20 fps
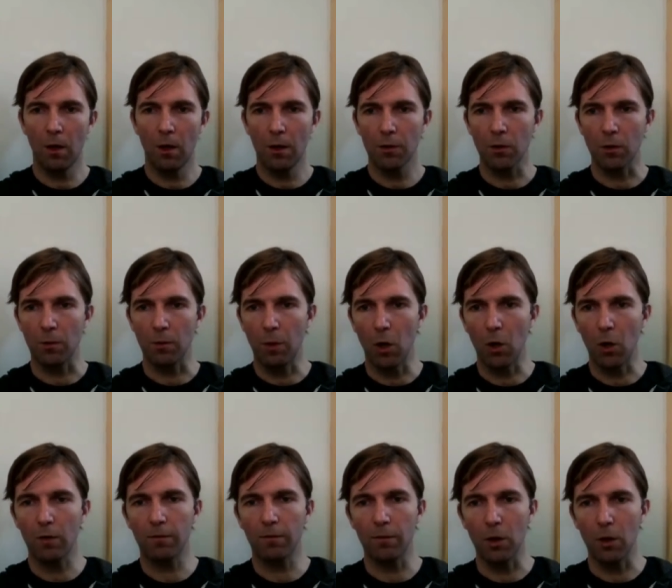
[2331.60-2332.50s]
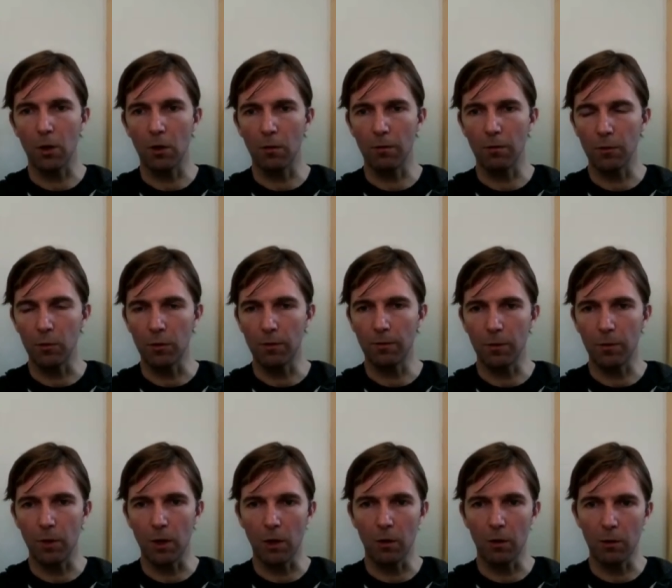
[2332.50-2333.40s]
sort of bulk flow, fluid
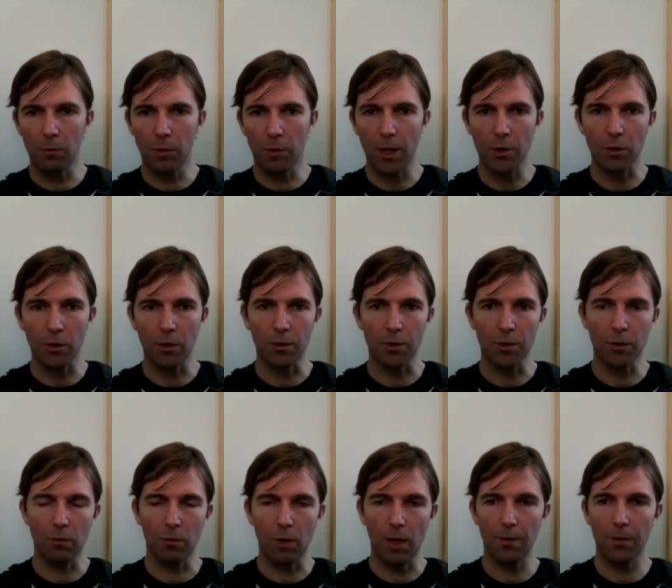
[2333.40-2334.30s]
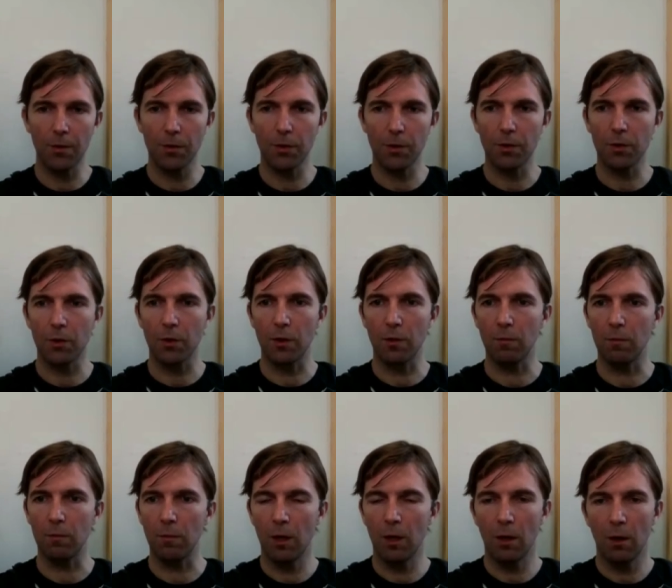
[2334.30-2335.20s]
flow, and pressures throughout the
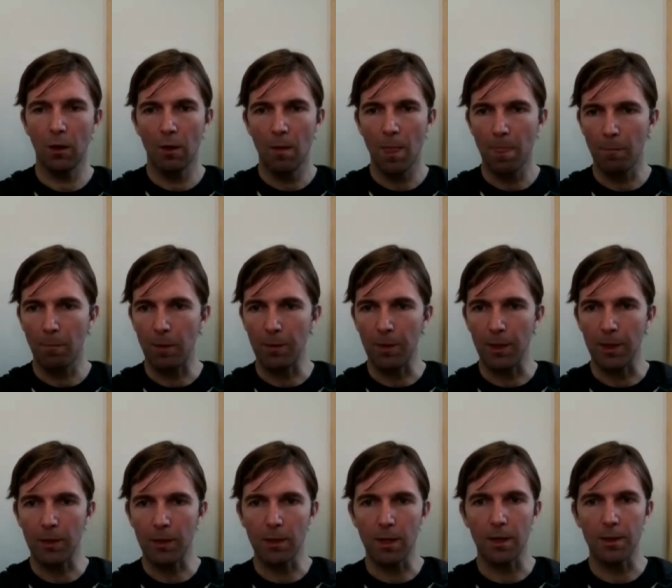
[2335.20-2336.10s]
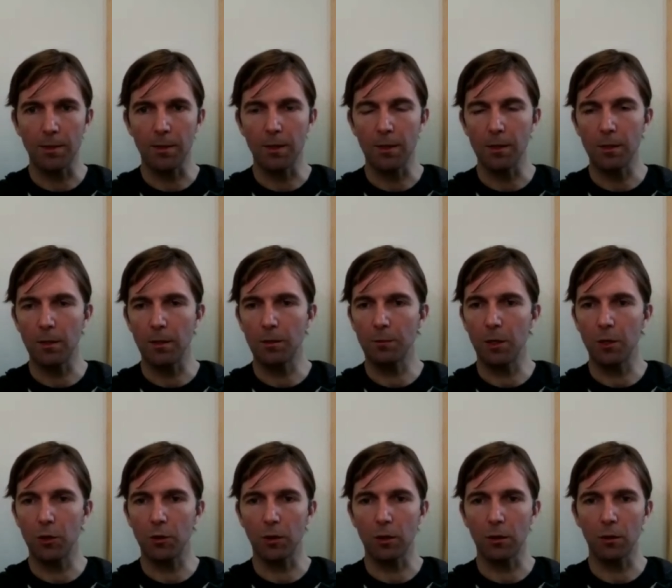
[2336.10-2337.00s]
system. Maybe it's not as easy as
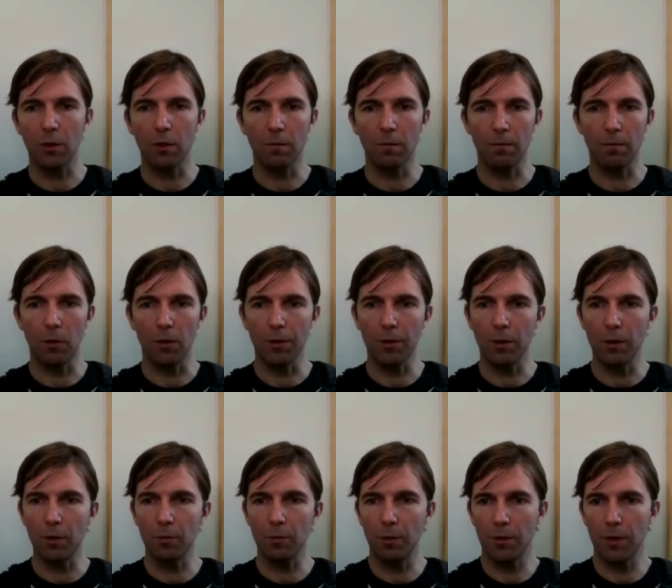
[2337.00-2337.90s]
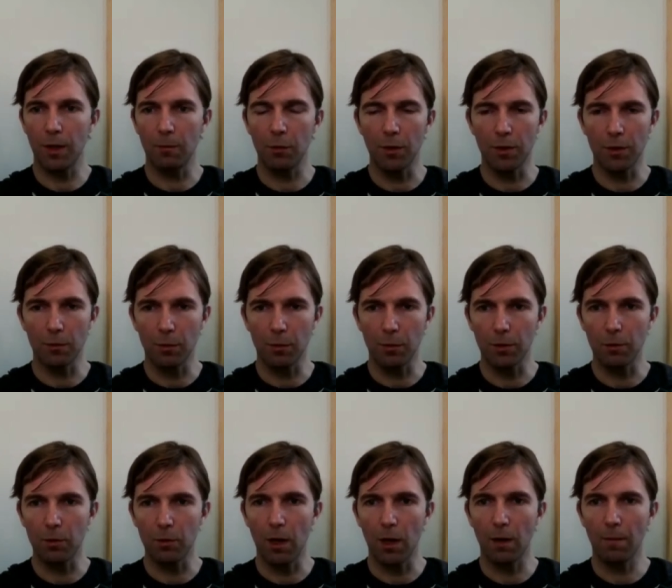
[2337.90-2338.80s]
measuring current and voltage, but same principles
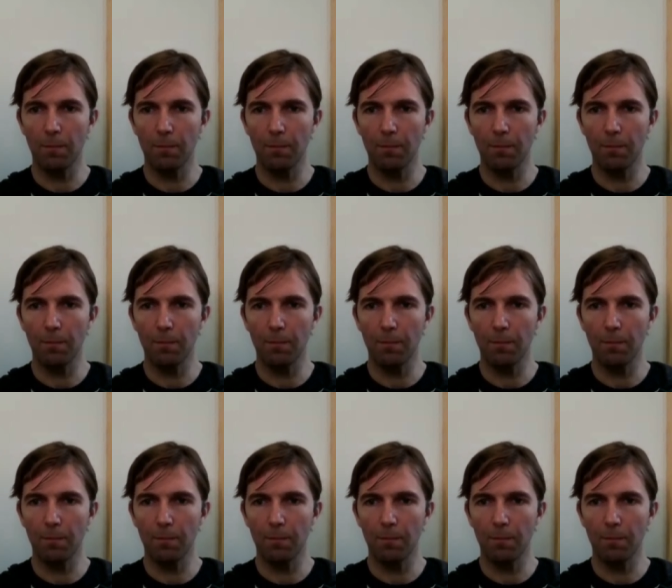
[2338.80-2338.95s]
apply.